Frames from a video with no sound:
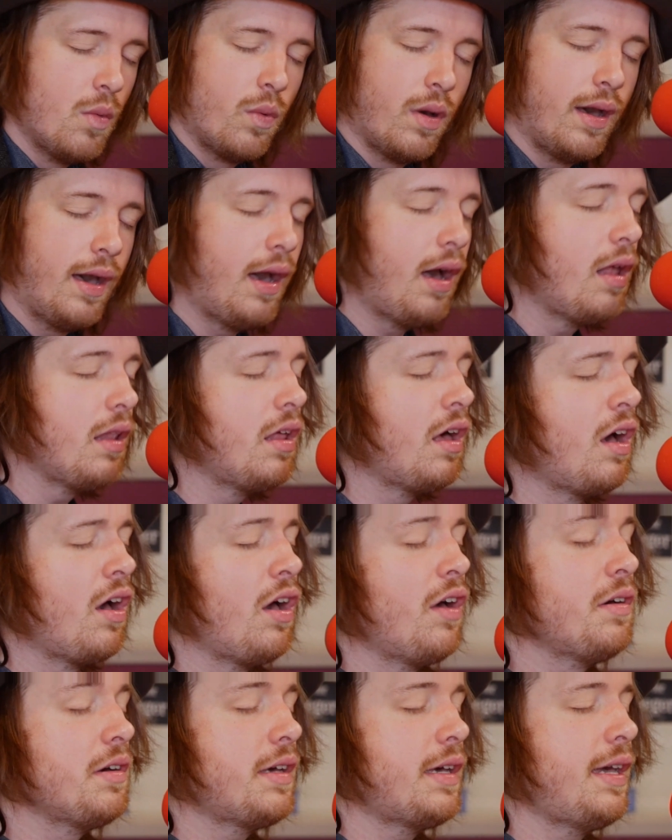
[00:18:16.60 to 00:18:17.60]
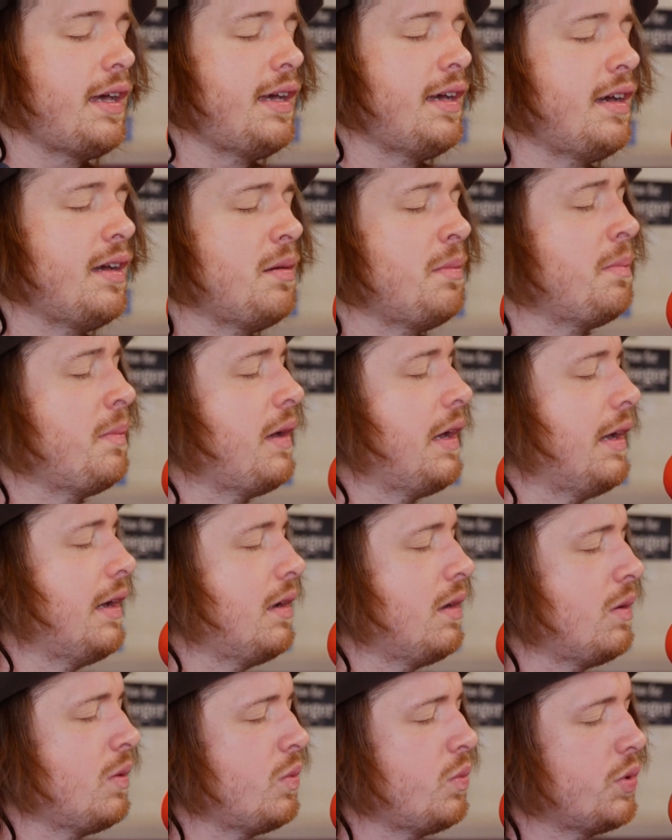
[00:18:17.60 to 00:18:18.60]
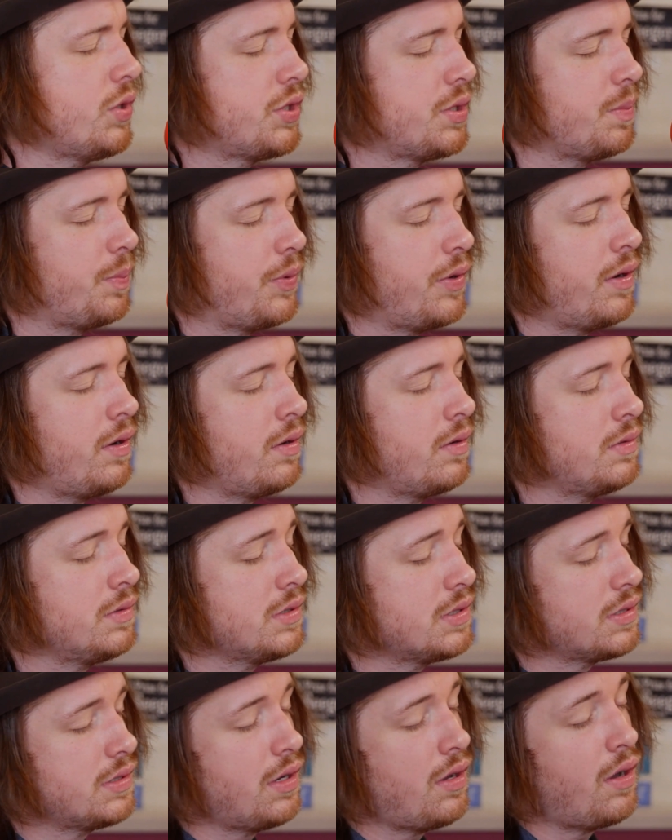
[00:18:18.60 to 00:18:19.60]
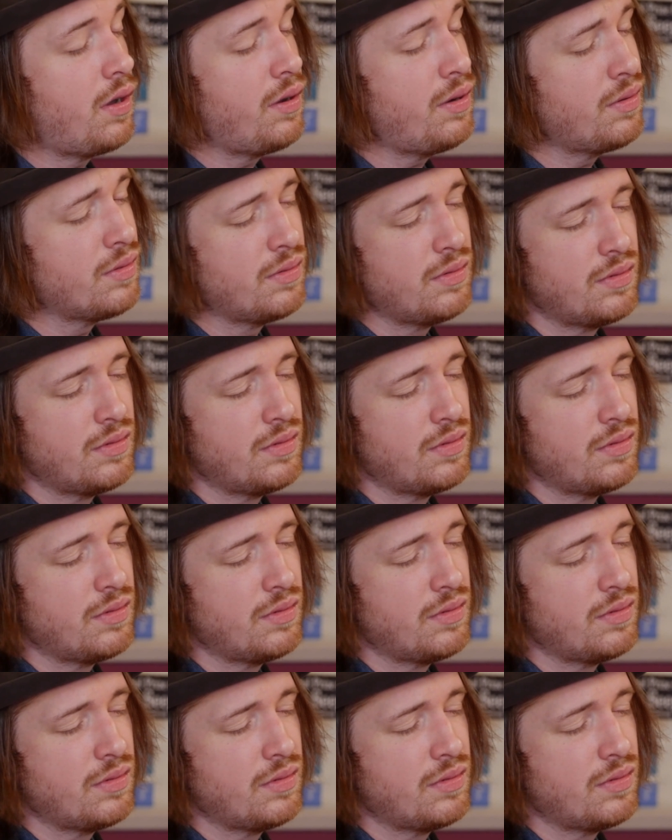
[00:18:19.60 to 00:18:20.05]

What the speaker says: Well, how long can a man wish upon the stars,